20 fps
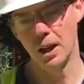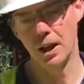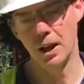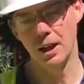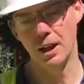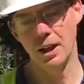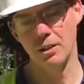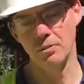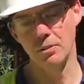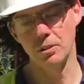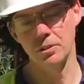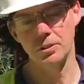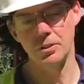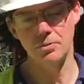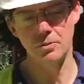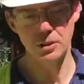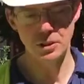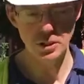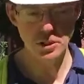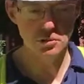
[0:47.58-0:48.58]
levels
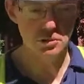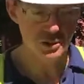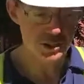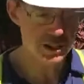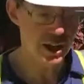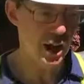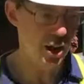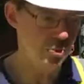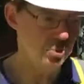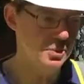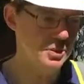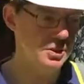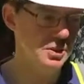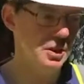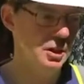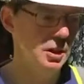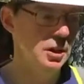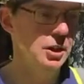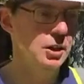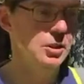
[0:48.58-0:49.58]
of the new steps,
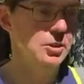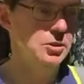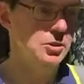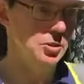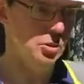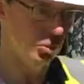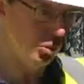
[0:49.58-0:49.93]
to